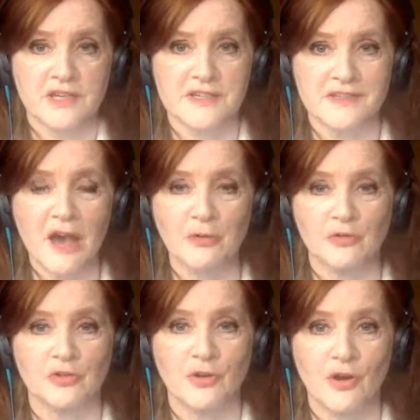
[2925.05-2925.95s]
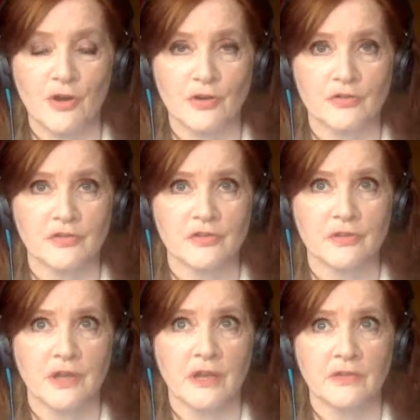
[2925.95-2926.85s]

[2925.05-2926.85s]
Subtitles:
just down to earth,